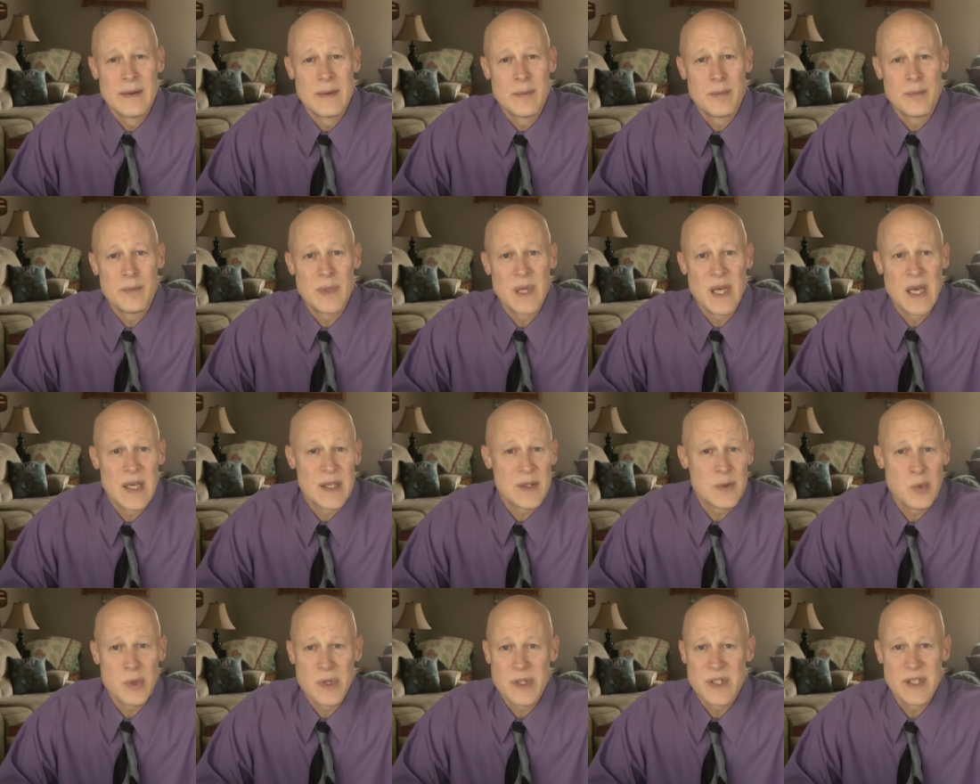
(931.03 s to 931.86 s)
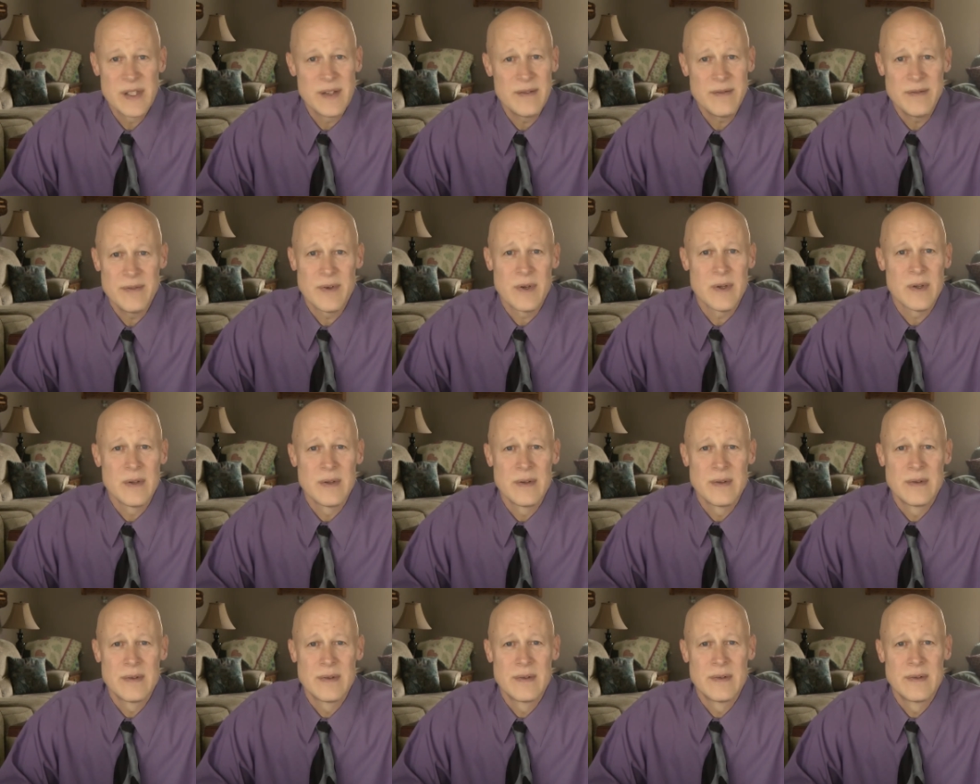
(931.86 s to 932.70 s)
Because we're sinful.
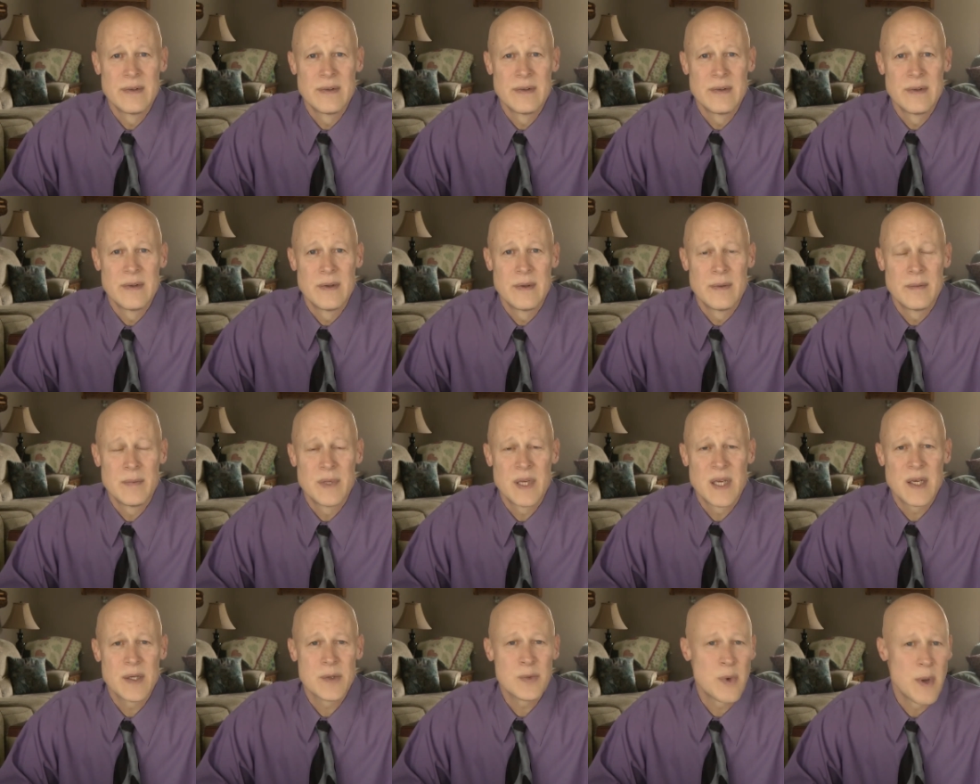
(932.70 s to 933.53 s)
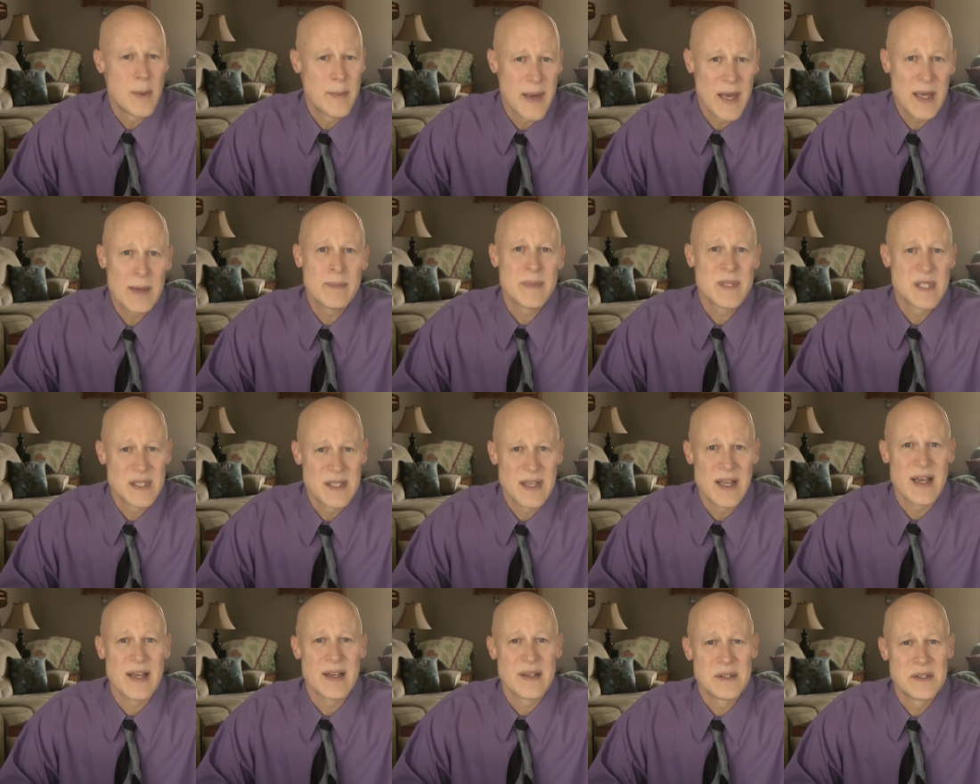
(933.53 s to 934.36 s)
Because we make
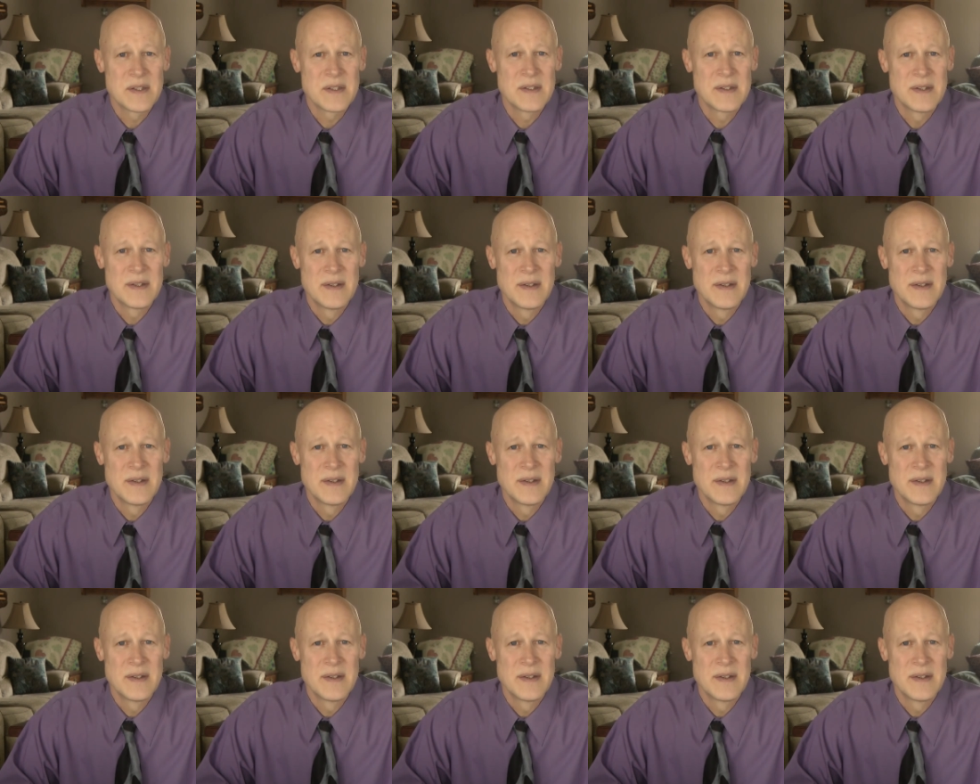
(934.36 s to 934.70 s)
mistakes.